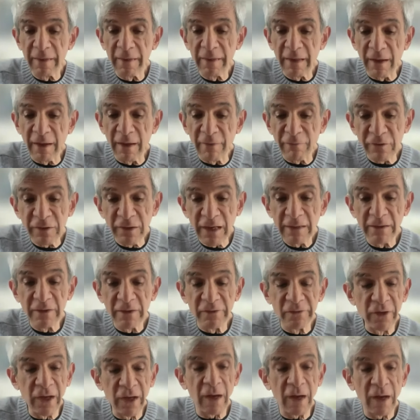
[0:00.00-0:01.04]
the FDA
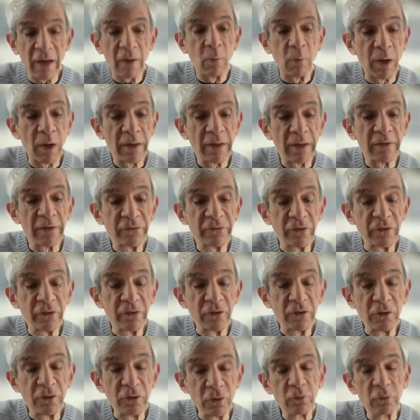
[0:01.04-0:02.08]
does not want us
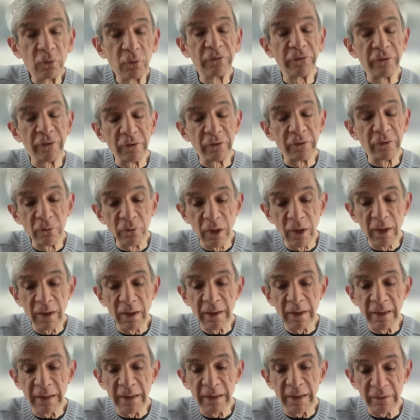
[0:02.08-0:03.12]
to use the
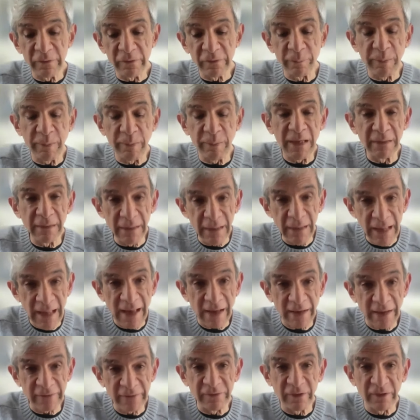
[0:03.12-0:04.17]
drug in expanded
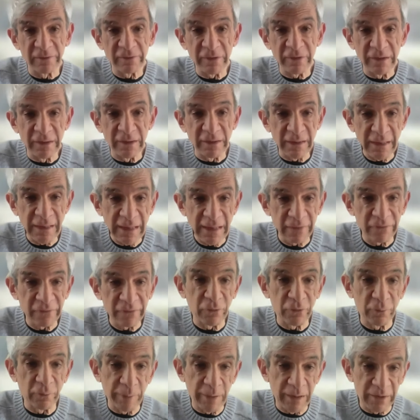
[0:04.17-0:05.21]
access in
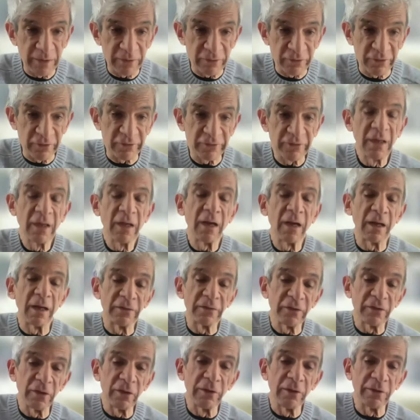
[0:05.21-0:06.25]
cancer patients
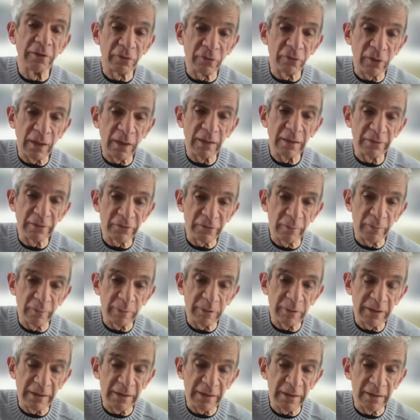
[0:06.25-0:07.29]
until the trial is
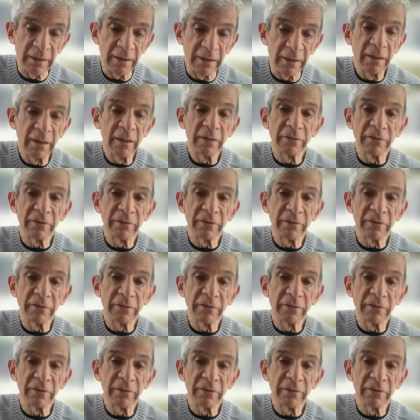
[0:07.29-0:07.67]
completed.